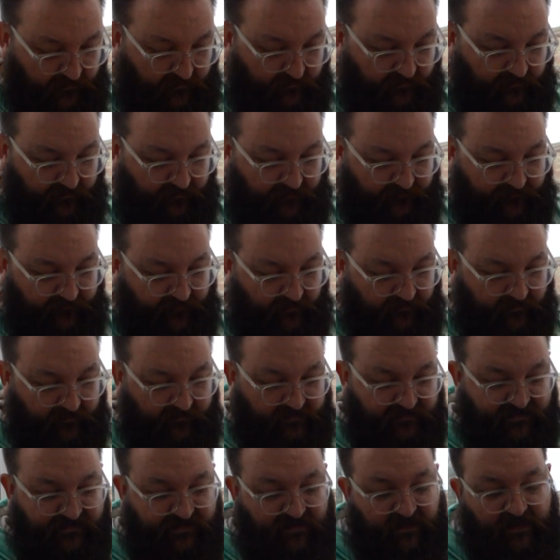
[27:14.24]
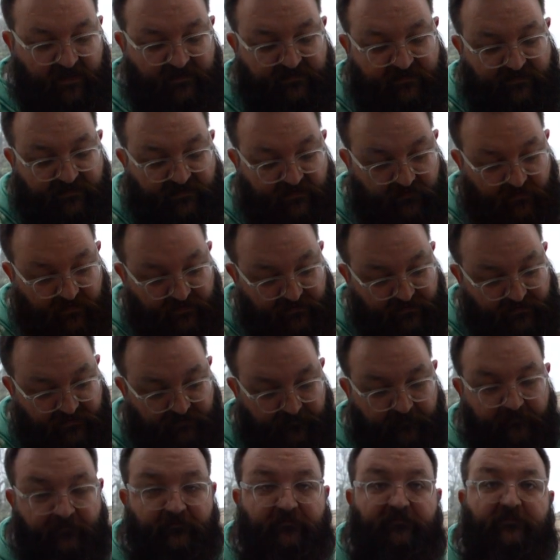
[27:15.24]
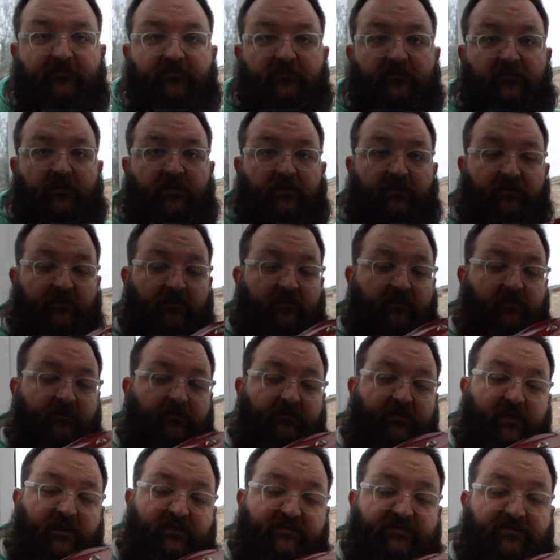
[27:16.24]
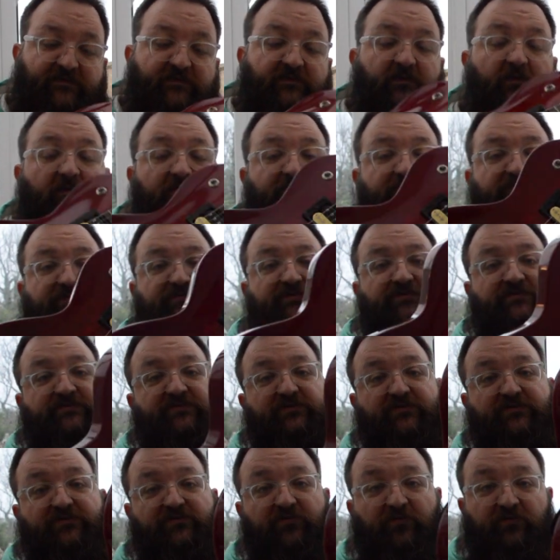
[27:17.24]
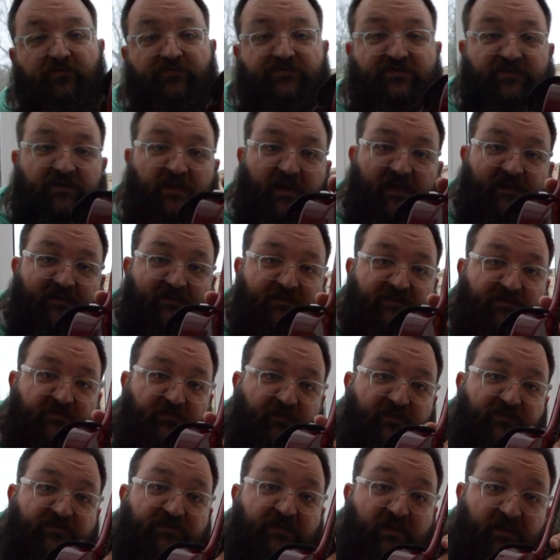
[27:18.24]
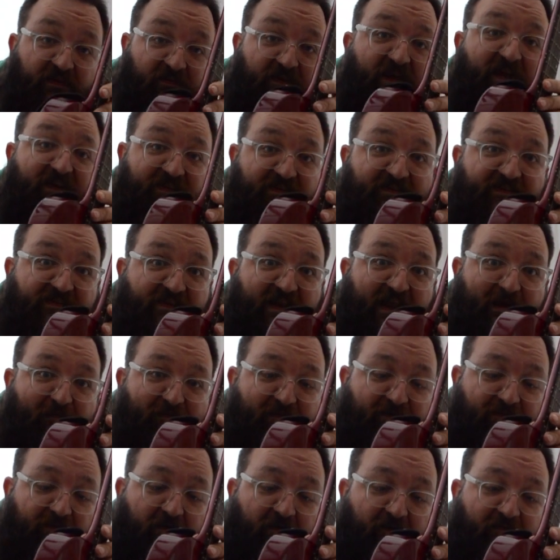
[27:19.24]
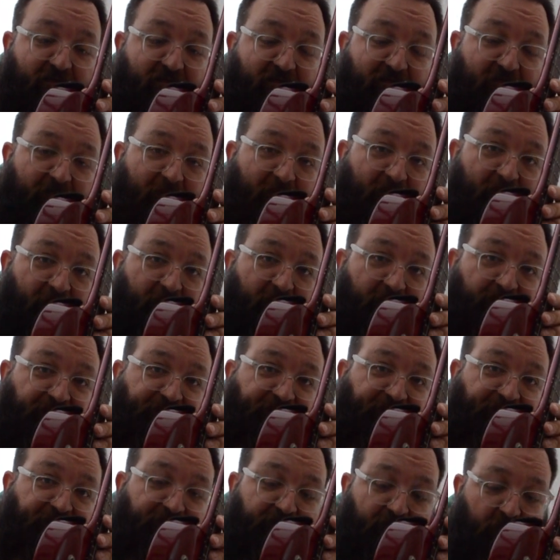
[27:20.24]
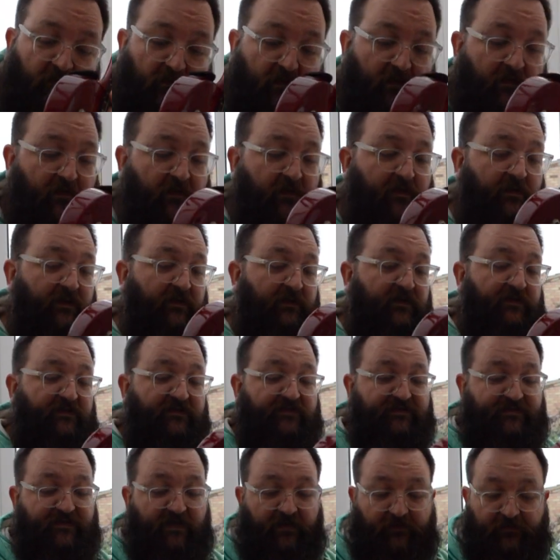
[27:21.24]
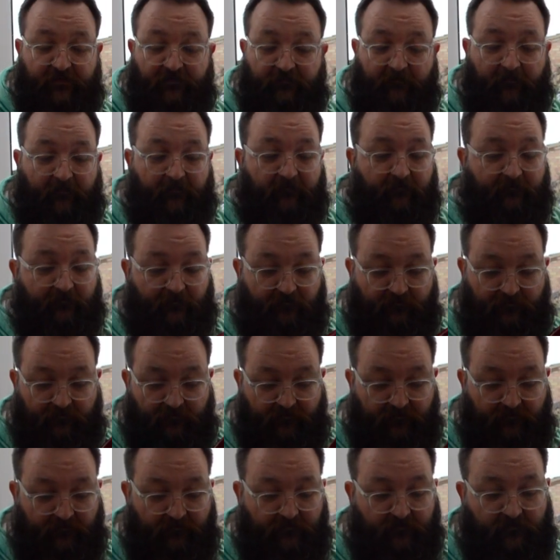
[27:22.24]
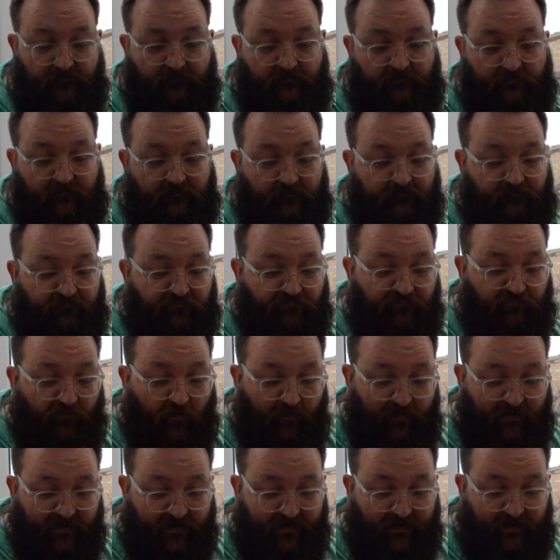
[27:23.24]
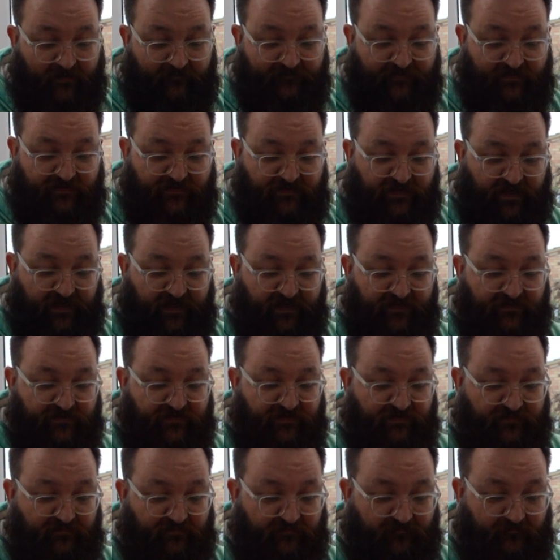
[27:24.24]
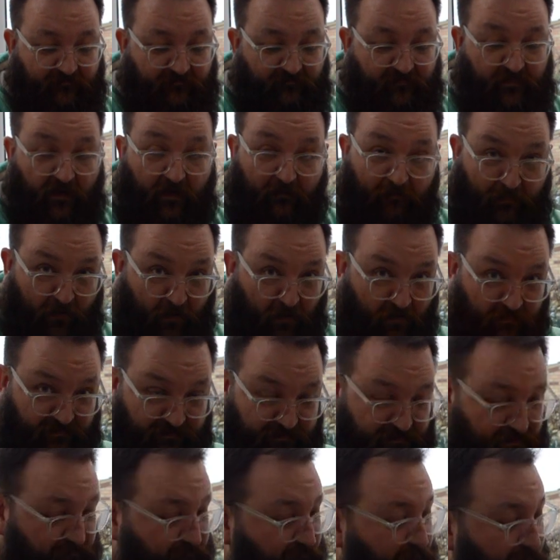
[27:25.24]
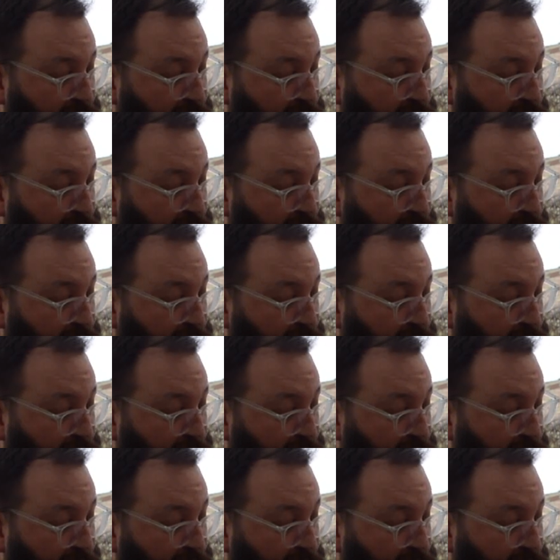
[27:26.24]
if you look at the selector switch, that's not just a short selector switch, that's snapped off. So, probably going to have to change a pot.